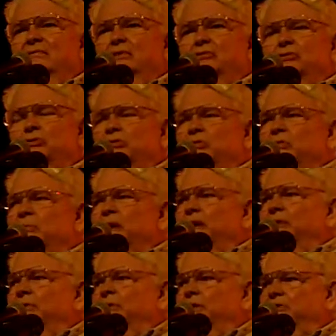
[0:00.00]
The truth of the
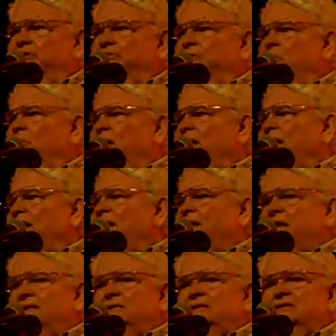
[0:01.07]
matter is, if you want to
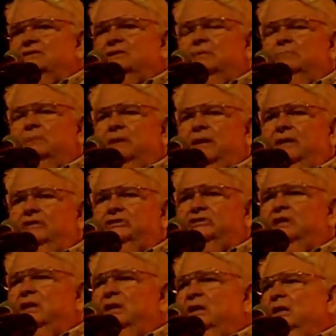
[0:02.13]
get to some
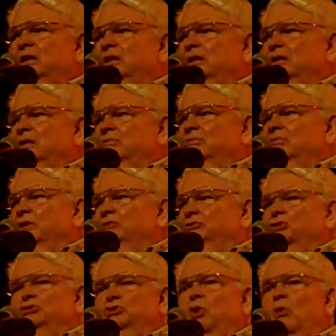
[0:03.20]
place that
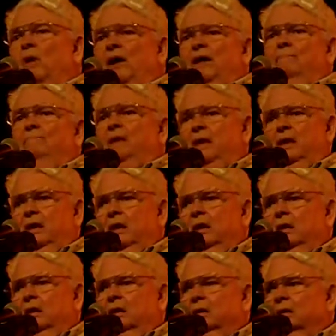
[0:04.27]
you don't want to
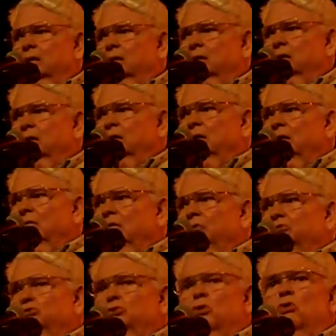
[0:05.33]
be,
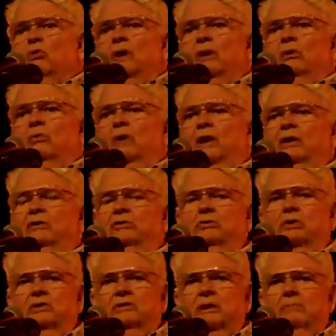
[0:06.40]
there's no quicker way to
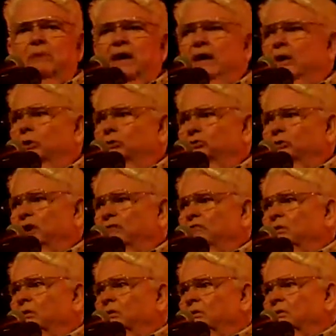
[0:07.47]
do it than by air
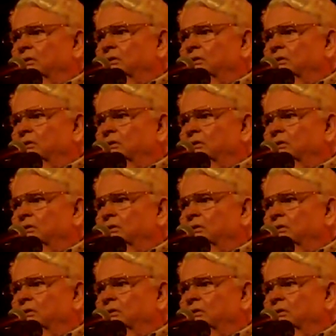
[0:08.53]
travel.